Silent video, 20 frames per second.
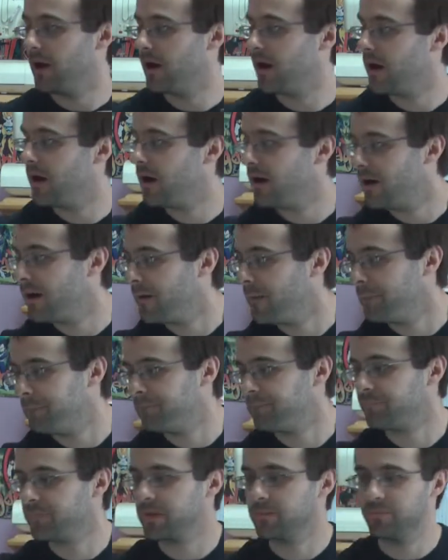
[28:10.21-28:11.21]

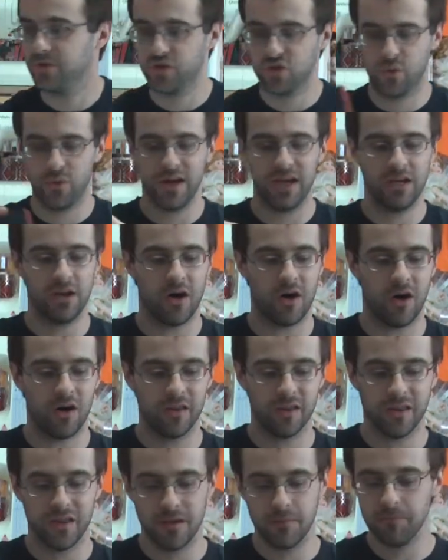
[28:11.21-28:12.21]
Um, between
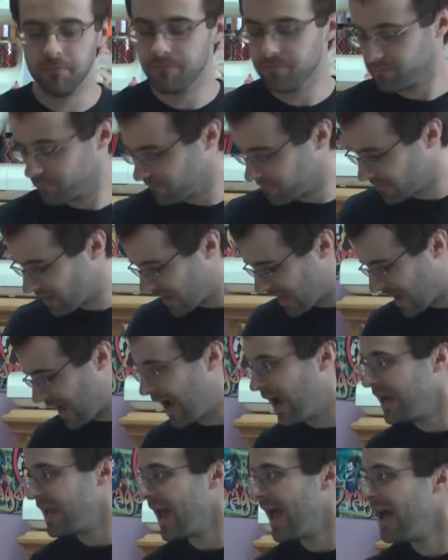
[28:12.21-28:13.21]
all of them,
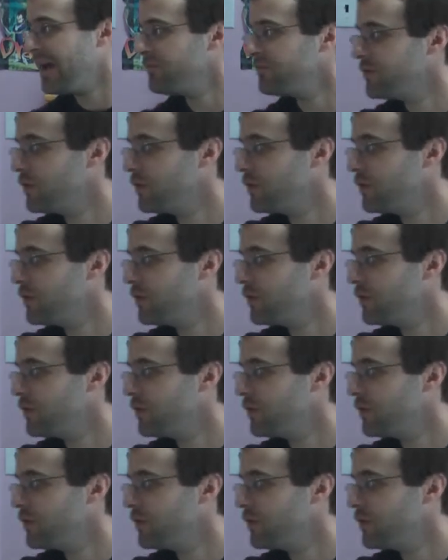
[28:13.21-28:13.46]
I have